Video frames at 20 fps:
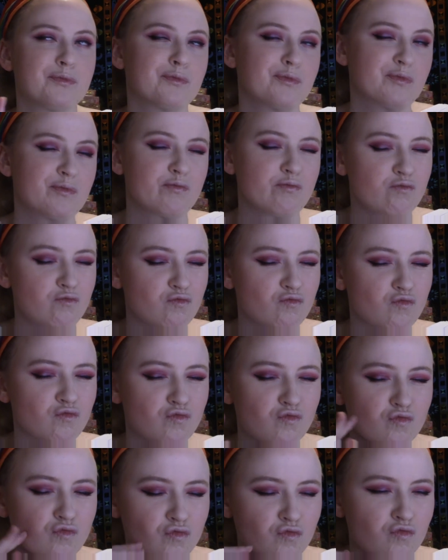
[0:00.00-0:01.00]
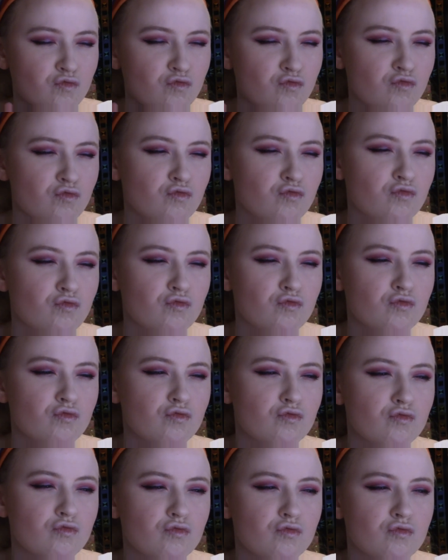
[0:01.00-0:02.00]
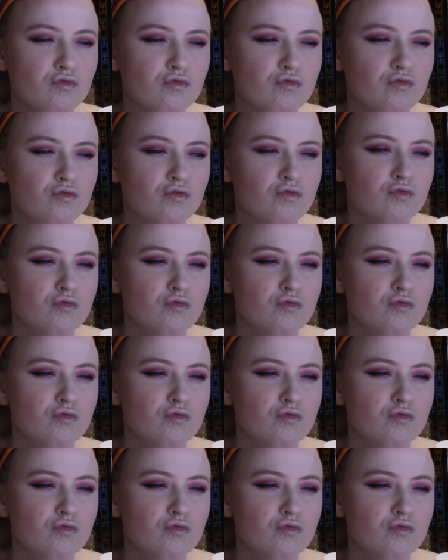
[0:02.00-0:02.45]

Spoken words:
Nobody speaks.